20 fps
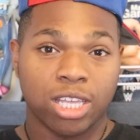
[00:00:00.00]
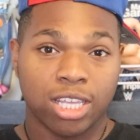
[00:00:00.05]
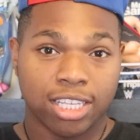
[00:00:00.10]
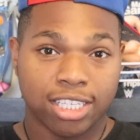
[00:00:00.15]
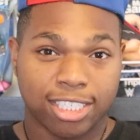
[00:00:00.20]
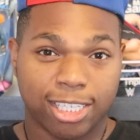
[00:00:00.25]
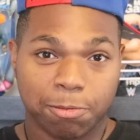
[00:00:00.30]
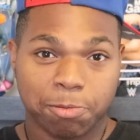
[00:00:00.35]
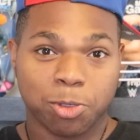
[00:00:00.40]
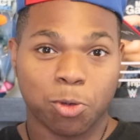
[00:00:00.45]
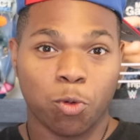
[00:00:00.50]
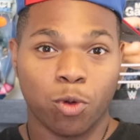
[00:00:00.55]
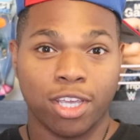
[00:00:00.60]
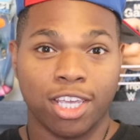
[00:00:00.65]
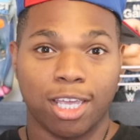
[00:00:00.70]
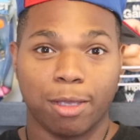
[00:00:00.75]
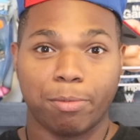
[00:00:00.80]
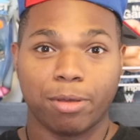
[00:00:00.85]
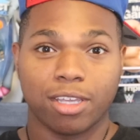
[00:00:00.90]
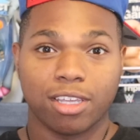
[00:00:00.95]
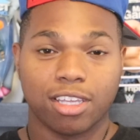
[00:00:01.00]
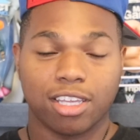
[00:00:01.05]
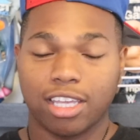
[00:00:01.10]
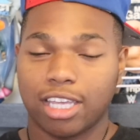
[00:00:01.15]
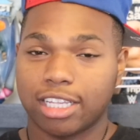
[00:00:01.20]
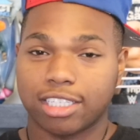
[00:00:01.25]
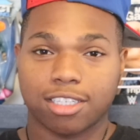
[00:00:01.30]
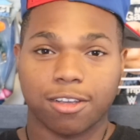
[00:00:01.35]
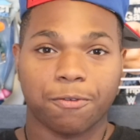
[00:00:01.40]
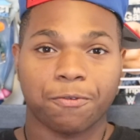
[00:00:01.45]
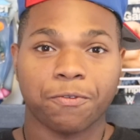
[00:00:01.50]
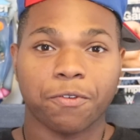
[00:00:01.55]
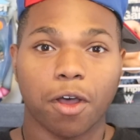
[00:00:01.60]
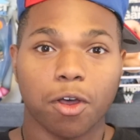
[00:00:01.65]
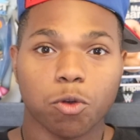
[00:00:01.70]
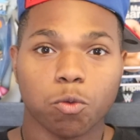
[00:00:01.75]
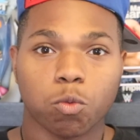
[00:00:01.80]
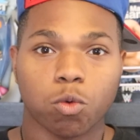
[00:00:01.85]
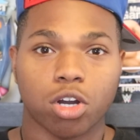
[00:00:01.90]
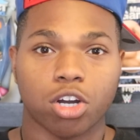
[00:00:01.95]
Subsqueeb. It's a
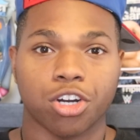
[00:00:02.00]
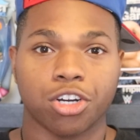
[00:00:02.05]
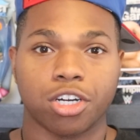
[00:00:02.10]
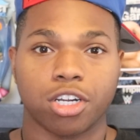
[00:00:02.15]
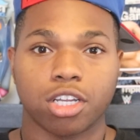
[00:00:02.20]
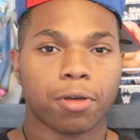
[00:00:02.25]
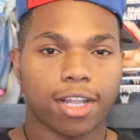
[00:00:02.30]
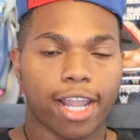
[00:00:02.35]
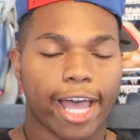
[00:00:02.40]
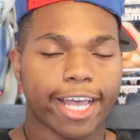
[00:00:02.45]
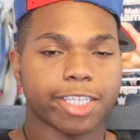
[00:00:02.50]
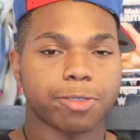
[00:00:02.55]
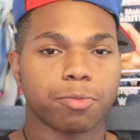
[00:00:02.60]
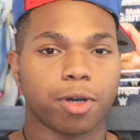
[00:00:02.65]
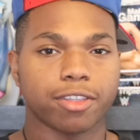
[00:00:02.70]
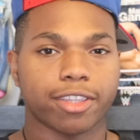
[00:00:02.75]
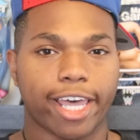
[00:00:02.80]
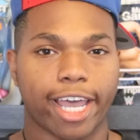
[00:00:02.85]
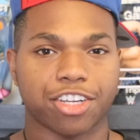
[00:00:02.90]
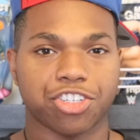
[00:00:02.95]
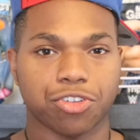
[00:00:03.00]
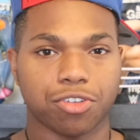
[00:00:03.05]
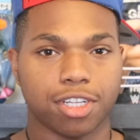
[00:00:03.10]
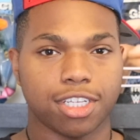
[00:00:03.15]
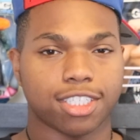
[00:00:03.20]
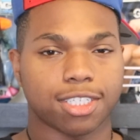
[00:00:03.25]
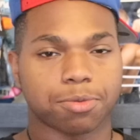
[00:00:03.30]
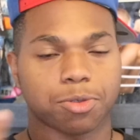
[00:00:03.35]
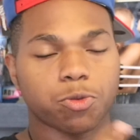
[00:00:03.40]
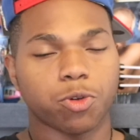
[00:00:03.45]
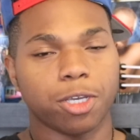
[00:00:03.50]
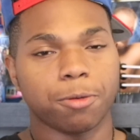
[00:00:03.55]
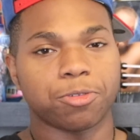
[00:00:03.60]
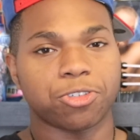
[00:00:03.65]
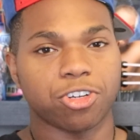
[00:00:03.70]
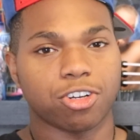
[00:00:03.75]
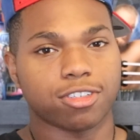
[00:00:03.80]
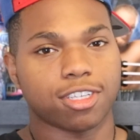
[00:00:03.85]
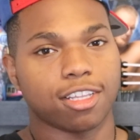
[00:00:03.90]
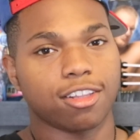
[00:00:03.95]
fun word. But last month I actually released some squeeb
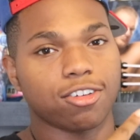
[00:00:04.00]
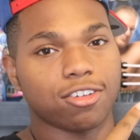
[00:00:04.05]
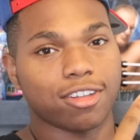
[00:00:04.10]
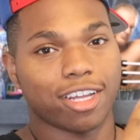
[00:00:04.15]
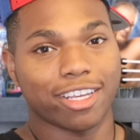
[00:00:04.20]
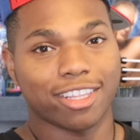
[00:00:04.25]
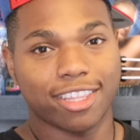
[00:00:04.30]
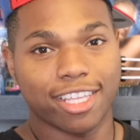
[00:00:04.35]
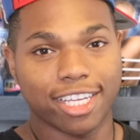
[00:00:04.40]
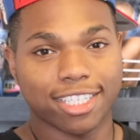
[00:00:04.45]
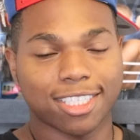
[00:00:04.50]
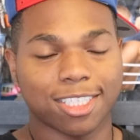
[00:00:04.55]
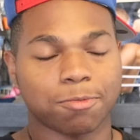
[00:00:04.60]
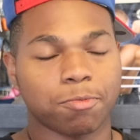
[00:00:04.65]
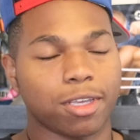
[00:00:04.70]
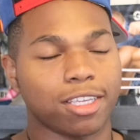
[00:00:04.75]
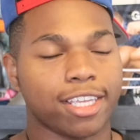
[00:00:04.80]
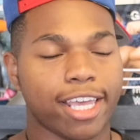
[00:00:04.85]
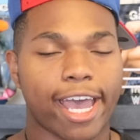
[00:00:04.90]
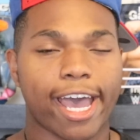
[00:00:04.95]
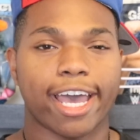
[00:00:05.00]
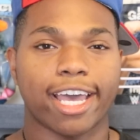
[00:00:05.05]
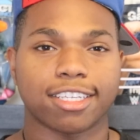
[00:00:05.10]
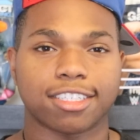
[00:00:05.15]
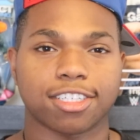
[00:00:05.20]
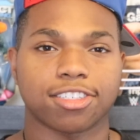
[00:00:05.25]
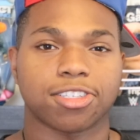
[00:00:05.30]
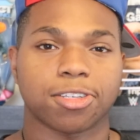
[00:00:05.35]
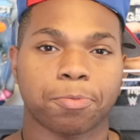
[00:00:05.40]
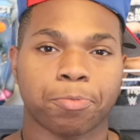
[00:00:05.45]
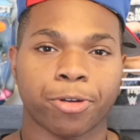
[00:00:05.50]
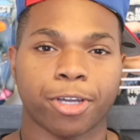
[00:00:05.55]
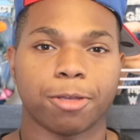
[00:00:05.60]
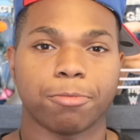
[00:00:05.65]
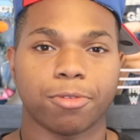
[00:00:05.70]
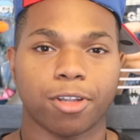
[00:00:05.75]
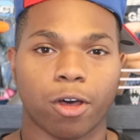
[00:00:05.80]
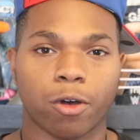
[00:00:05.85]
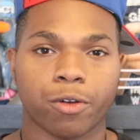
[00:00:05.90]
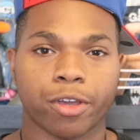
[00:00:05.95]
shirts that look like this. Yeah, it's a
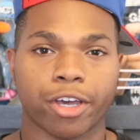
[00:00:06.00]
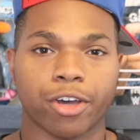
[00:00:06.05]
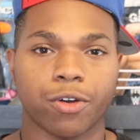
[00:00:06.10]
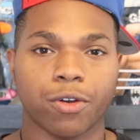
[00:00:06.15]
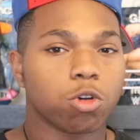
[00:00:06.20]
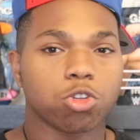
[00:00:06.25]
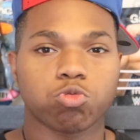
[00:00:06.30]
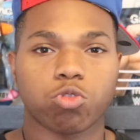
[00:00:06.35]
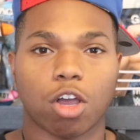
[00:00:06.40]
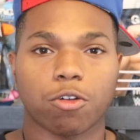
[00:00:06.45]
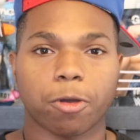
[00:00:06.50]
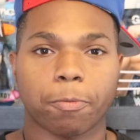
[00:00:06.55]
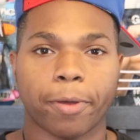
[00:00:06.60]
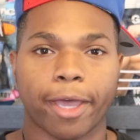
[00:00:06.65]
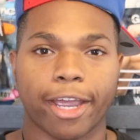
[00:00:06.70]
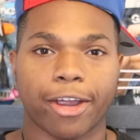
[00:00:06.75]
Supreme logo. What's wrong with